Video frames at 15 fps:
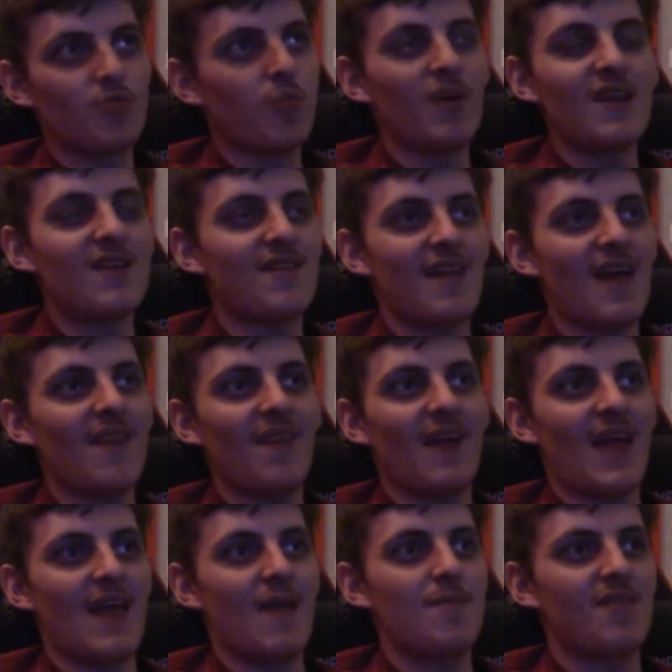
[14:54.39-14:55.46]
what he said, like
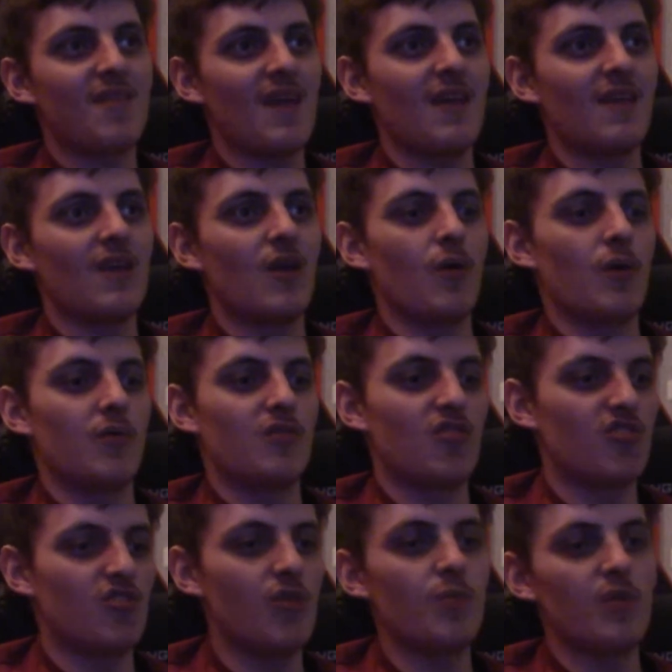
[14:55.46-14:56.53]
him saying, you know, it was a
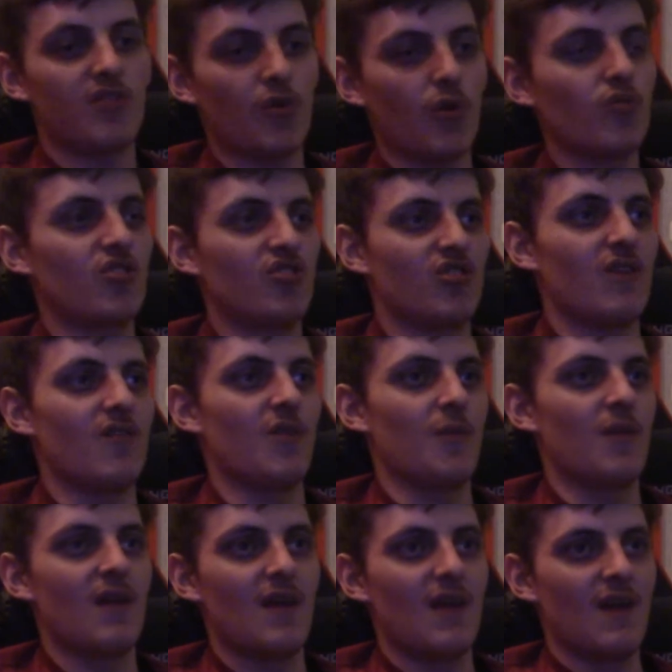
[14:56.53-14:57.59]
super soldier serum
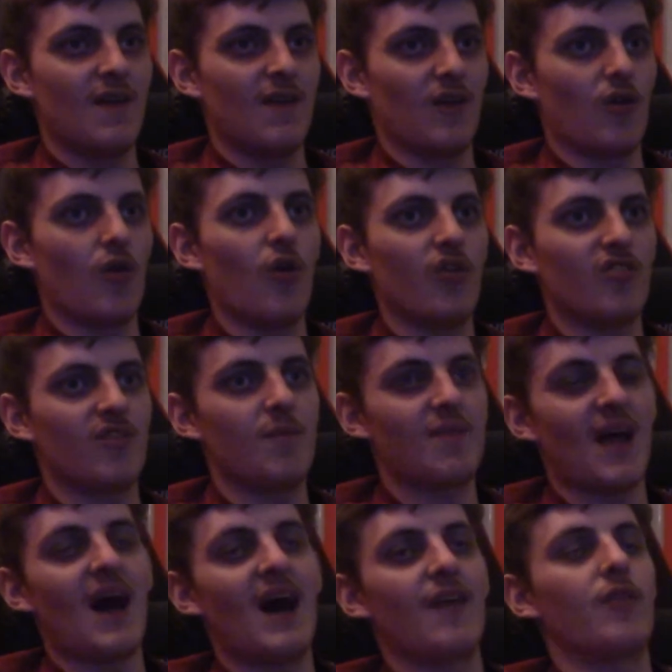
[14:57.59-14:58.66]
that caused him
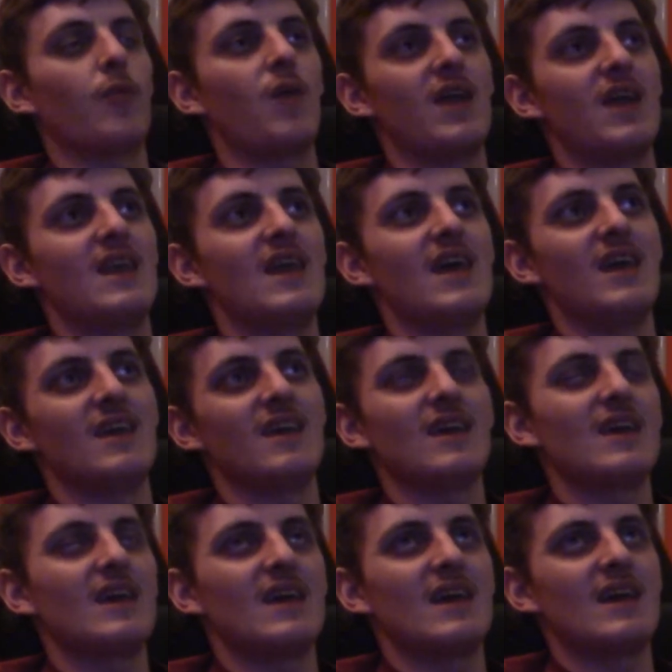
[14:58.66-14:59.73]
to act the way he did.
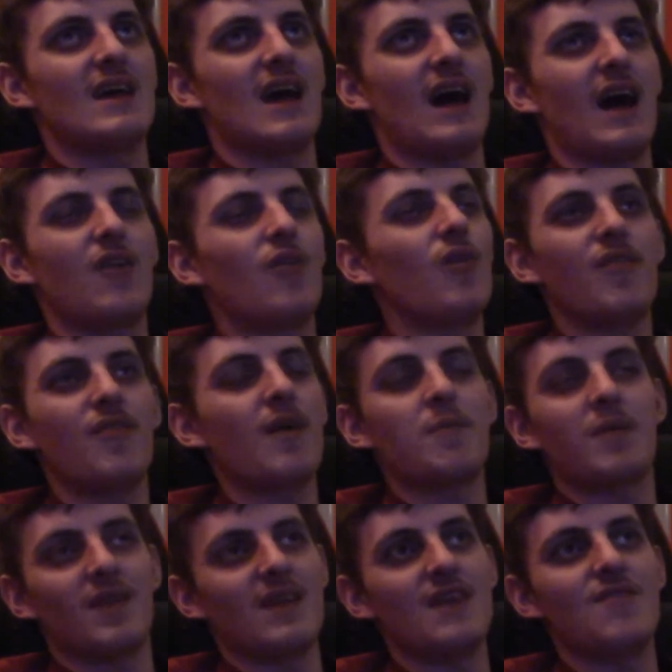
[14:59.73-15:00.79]
I don't know if I
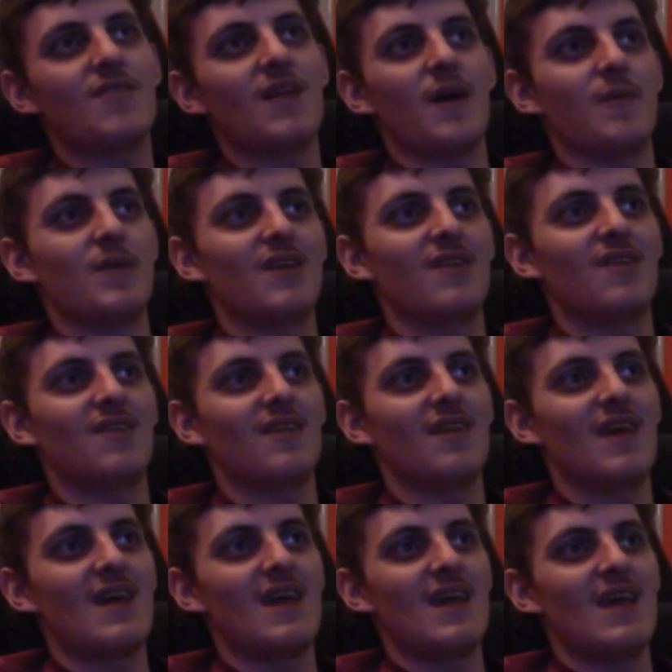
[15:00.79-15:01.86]
believe that, because
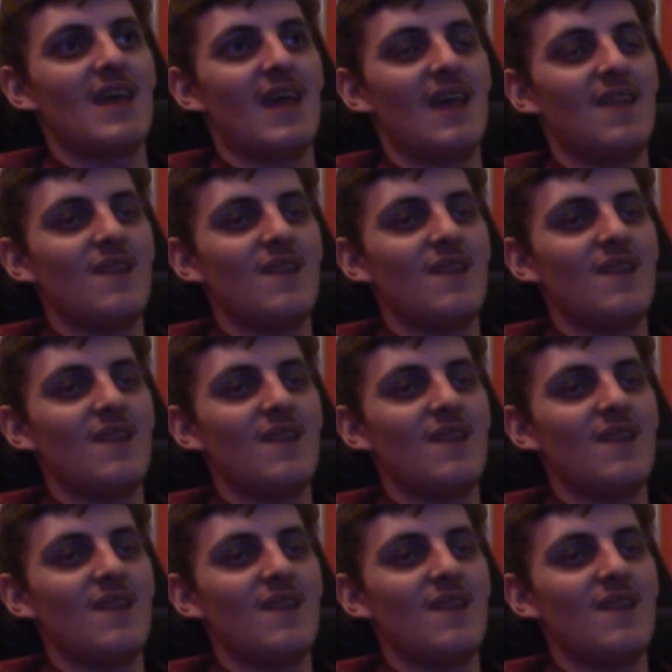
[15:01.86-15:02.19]
in